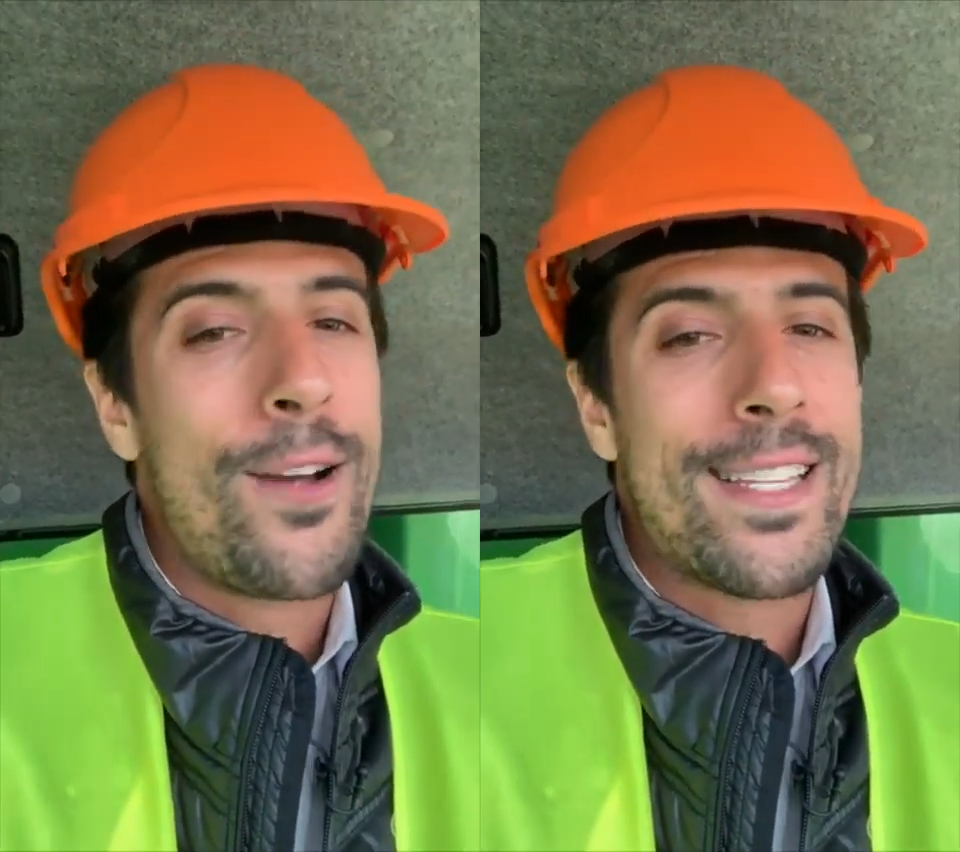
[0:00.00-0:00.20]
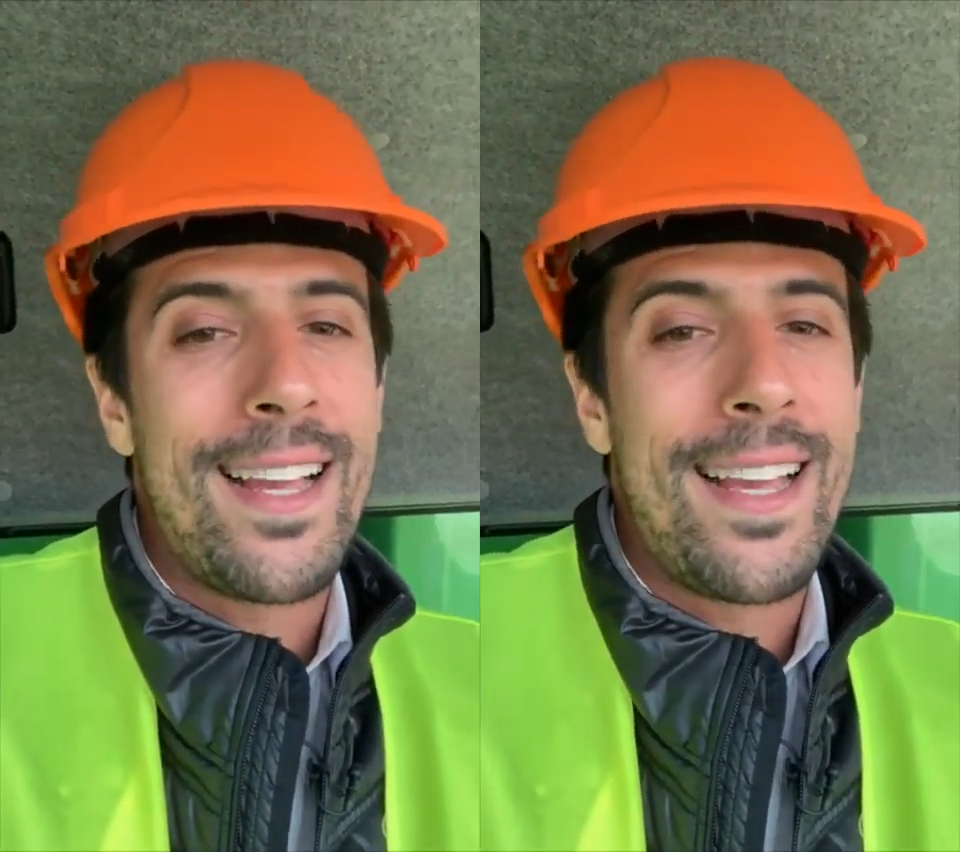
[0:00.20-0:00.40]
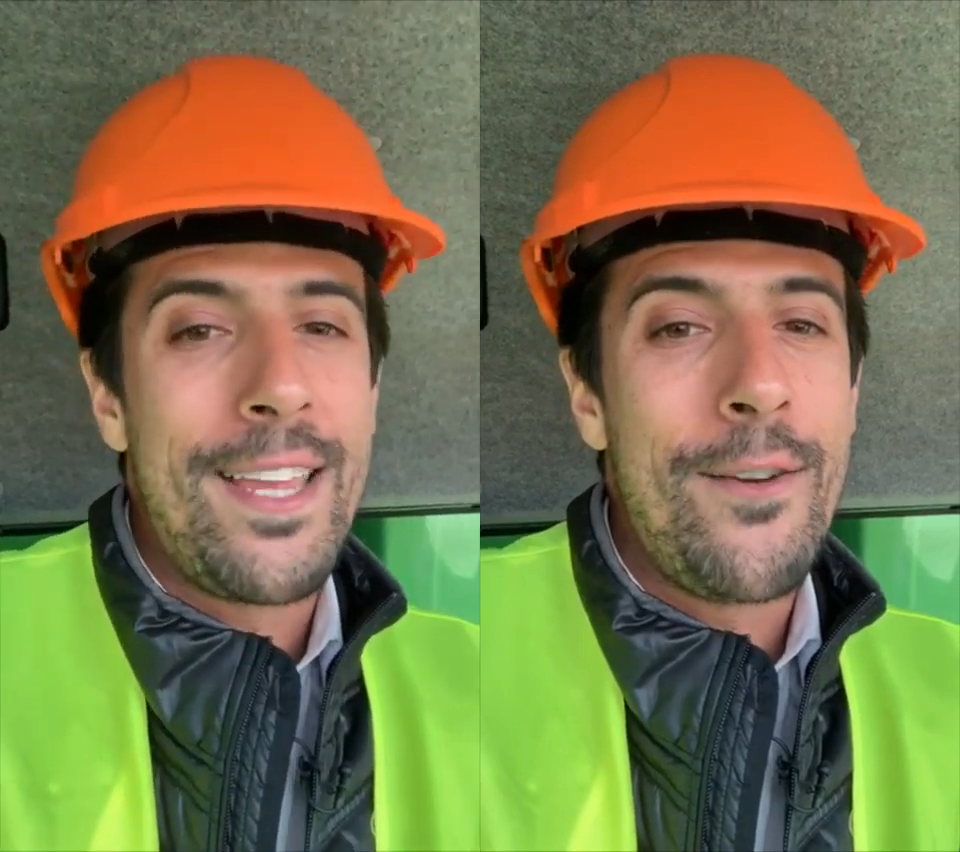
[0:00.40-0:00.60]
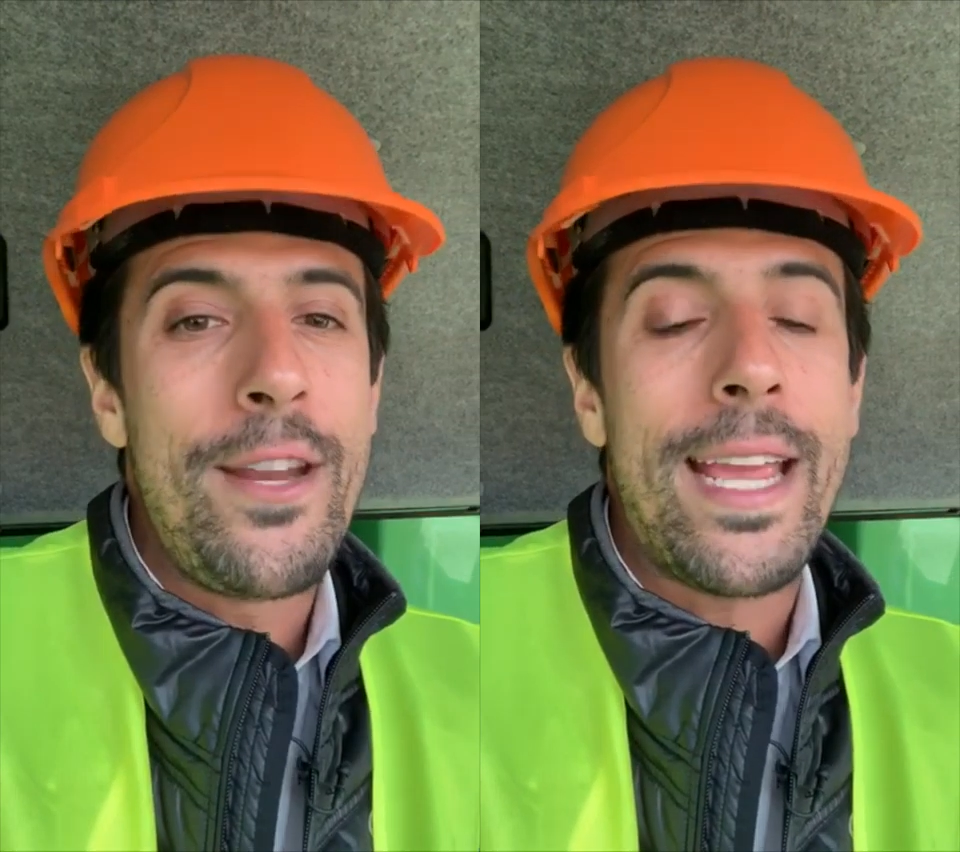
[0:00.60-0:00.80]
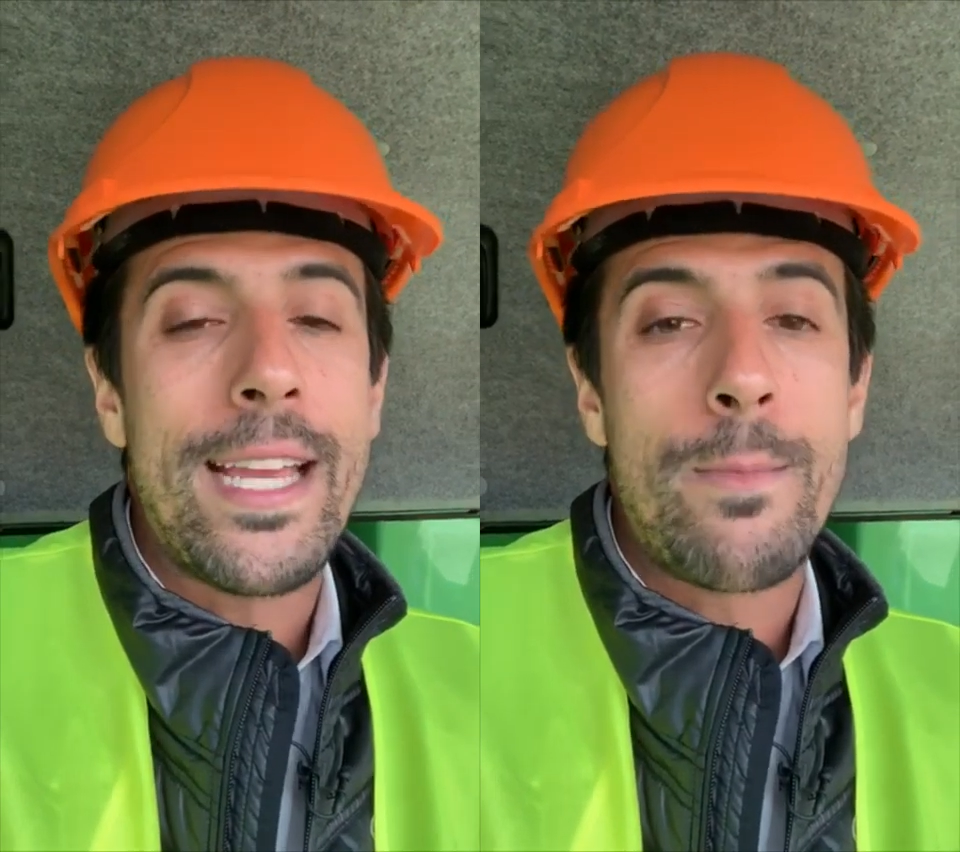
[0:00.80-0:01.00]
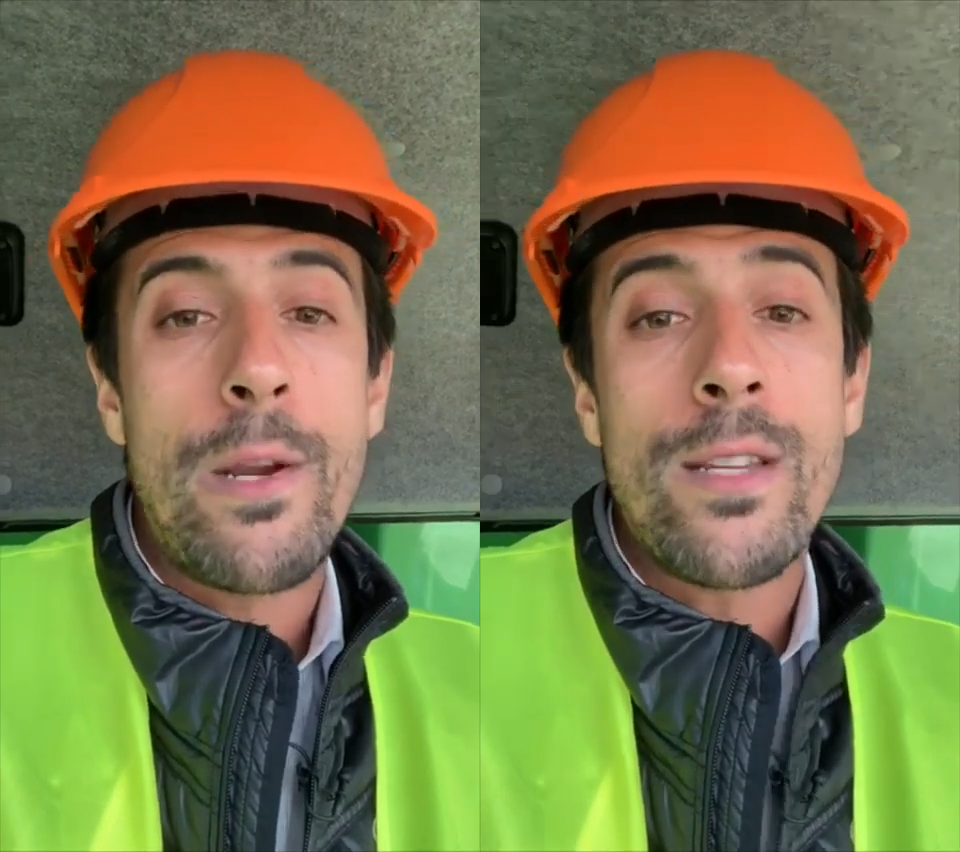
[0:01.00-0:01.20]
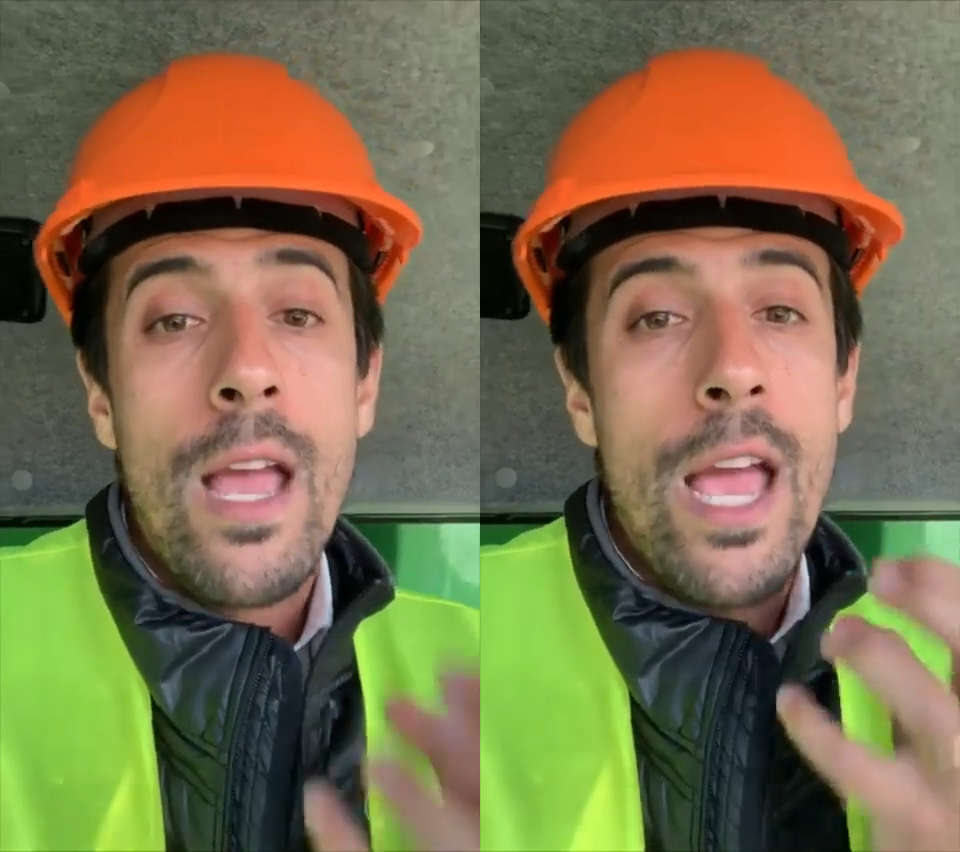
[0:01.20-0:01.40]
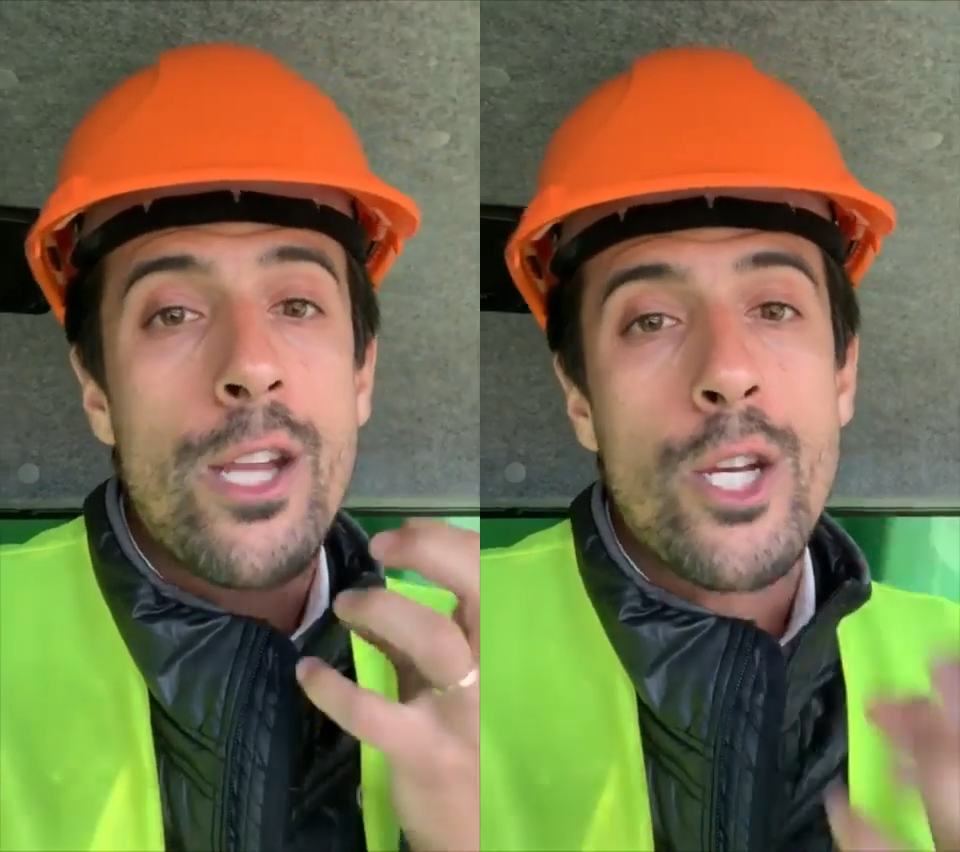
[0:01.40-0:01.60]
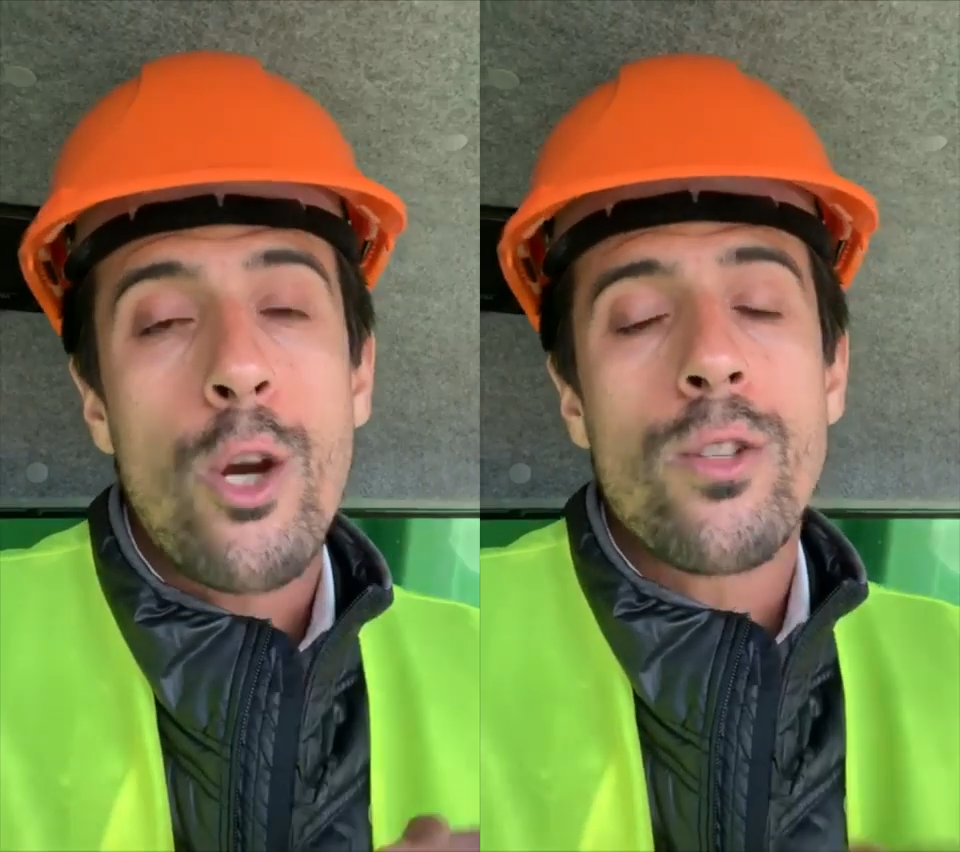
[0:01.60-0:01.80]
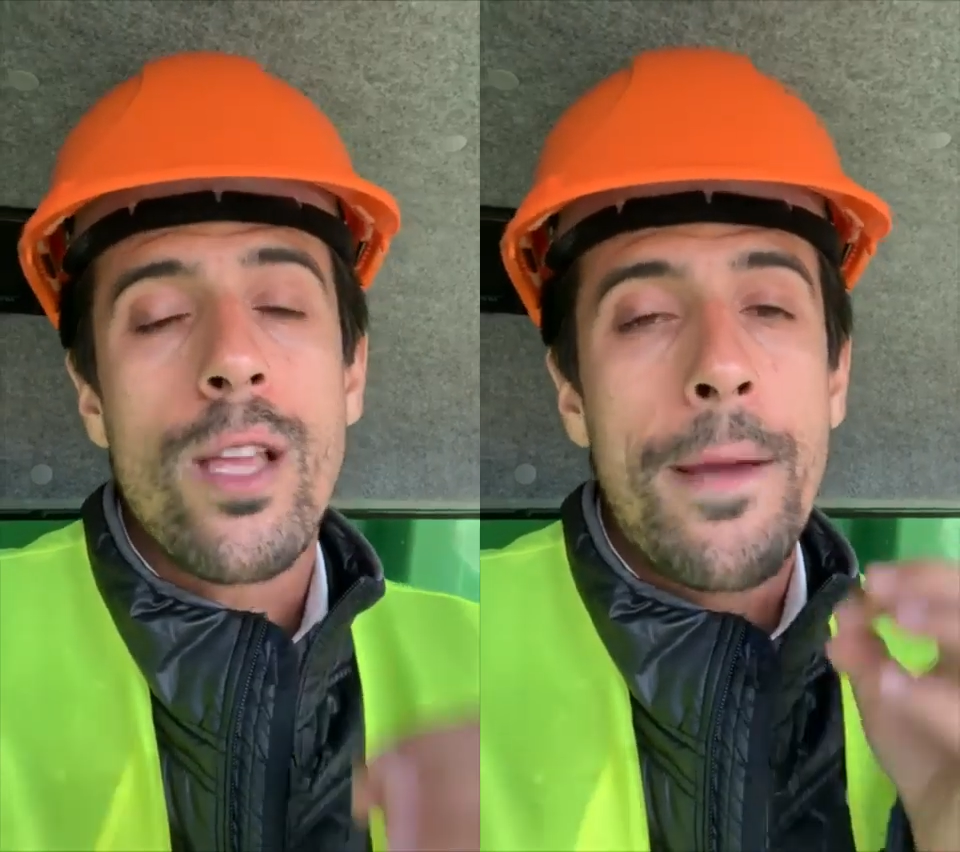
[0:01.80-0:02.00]
It's a unique experience and
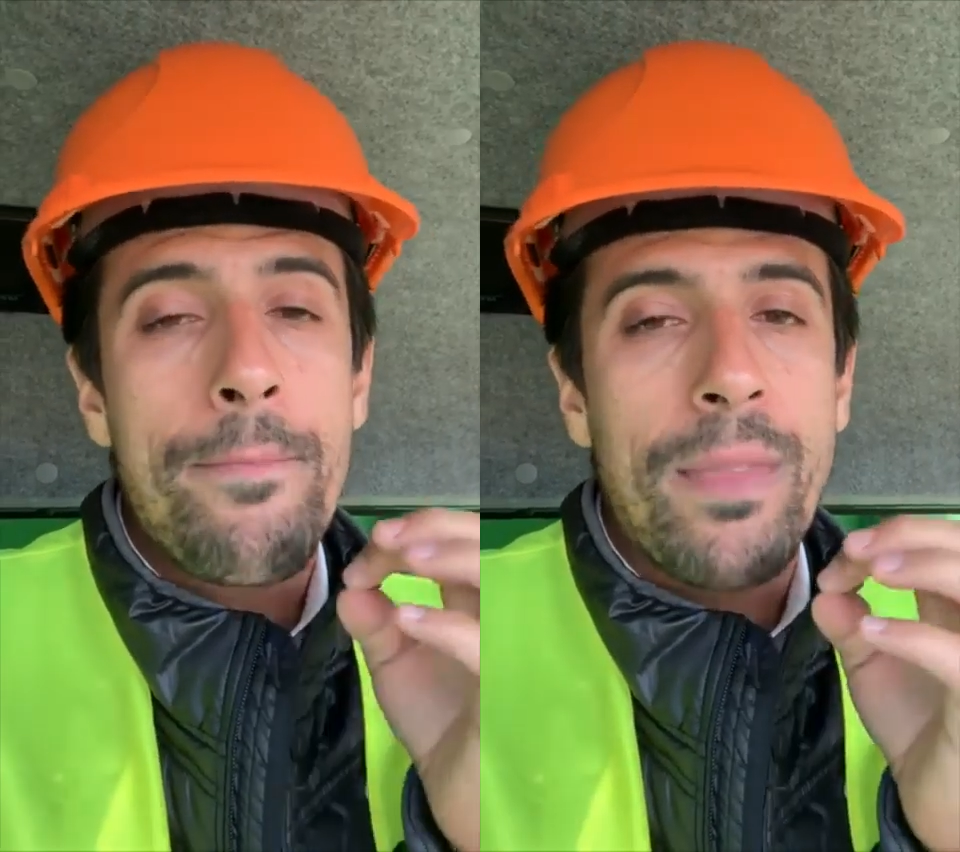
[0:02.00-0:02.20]
shows